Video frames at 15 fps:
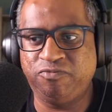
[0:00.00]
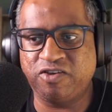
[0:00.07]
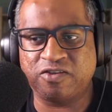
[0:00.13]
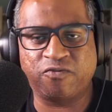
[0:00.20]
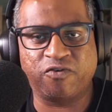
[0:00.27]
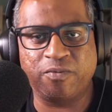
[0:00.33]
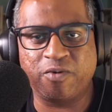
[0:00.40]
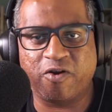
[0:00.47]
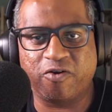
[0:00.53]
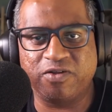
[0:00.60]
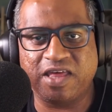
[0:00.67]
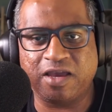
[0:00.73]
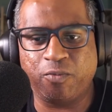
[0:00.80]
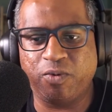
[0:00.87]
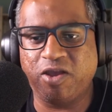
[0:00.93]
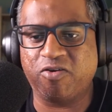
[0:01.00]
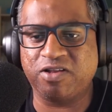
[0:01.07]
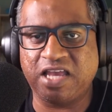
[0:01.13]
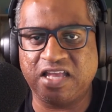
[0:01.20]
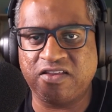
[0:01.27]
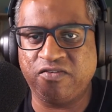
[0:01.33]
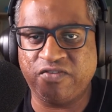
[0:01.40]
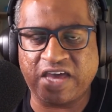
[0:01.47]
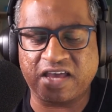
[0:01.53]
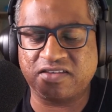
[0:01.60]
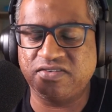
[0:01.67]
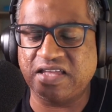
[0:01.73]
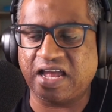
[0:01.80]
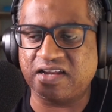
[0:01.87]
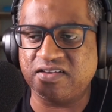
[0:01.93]
just from her like weird
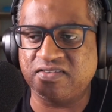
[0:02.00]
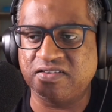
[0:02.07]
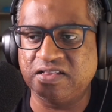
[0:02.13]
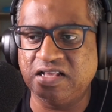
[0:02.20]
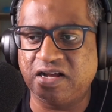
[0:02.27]
anti-vax status